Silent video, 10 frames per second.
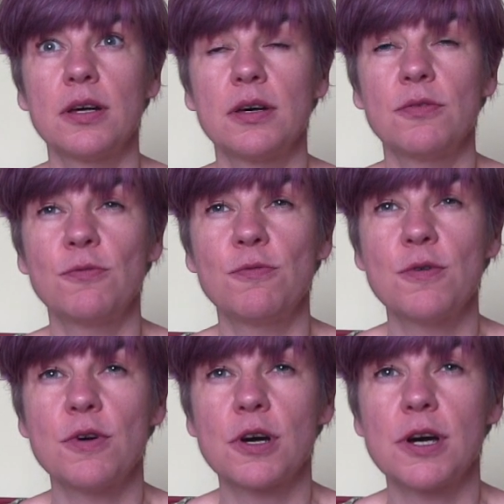
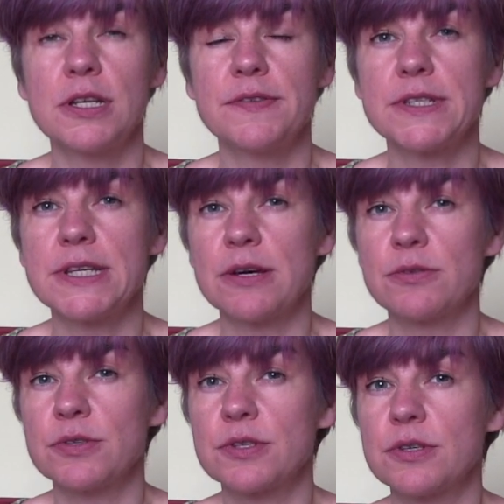what kind of
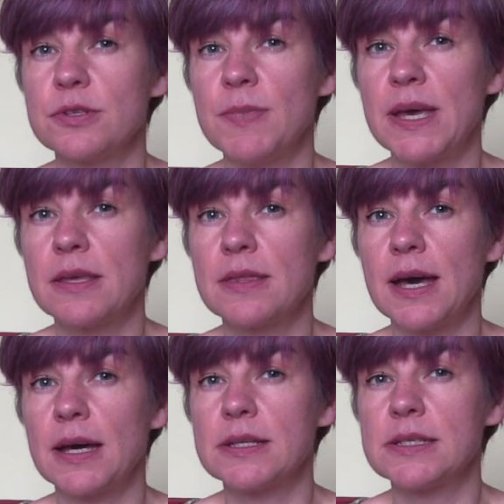sounds could make
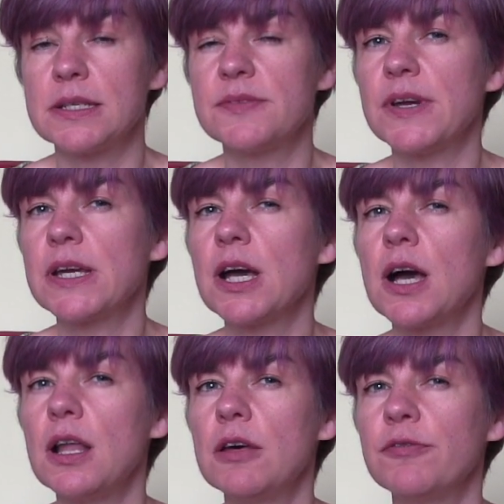that? It's very
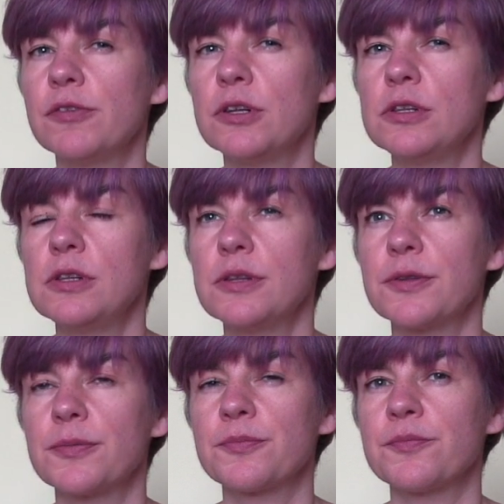colourful.
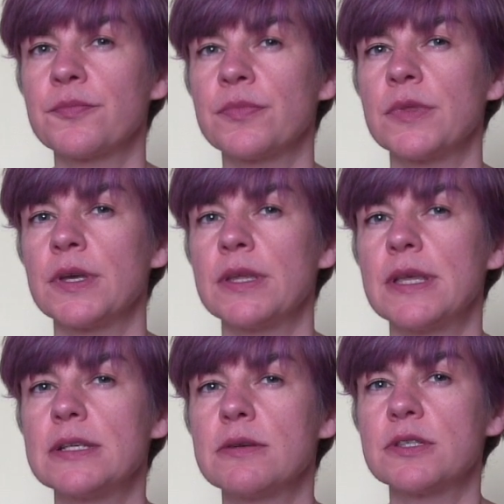
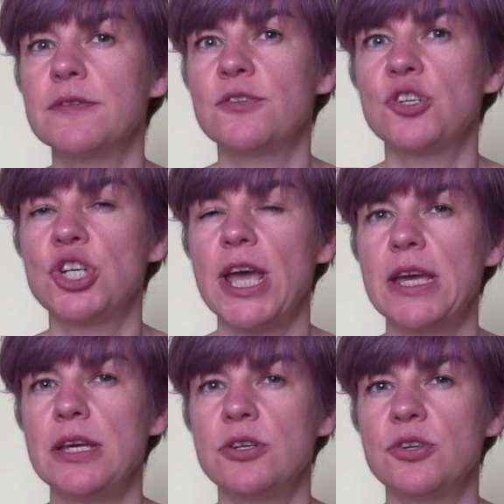There's lots of
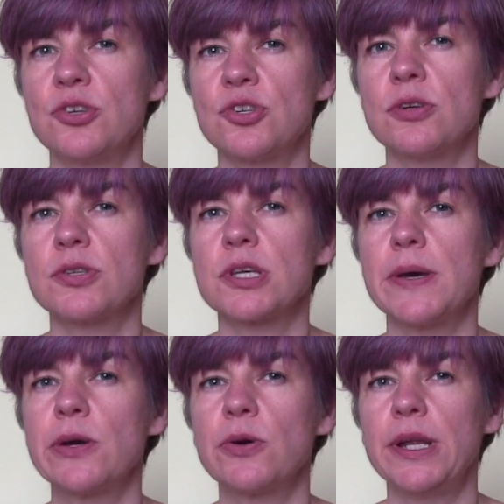change, lots
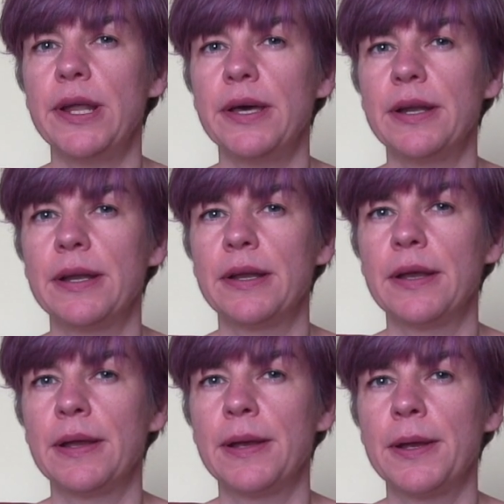going on in it.
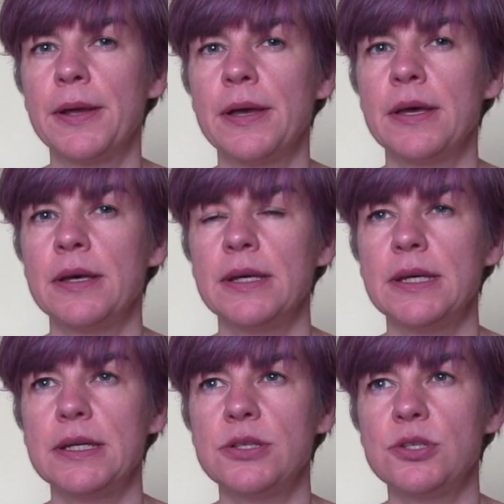
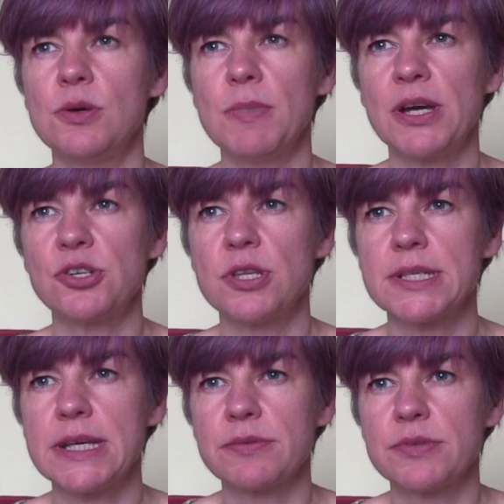Do you imagine the
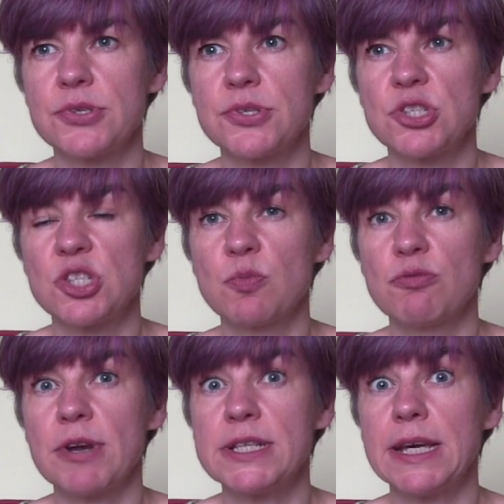sound
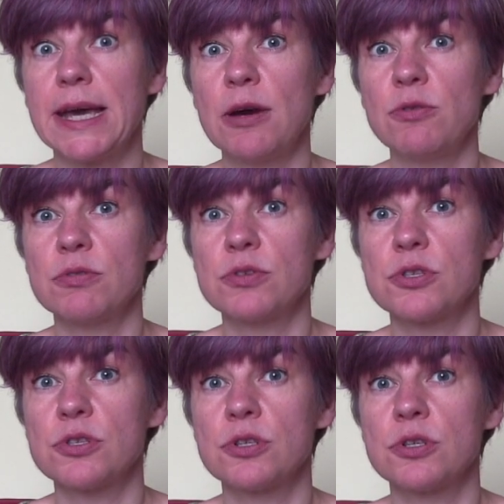spreading out?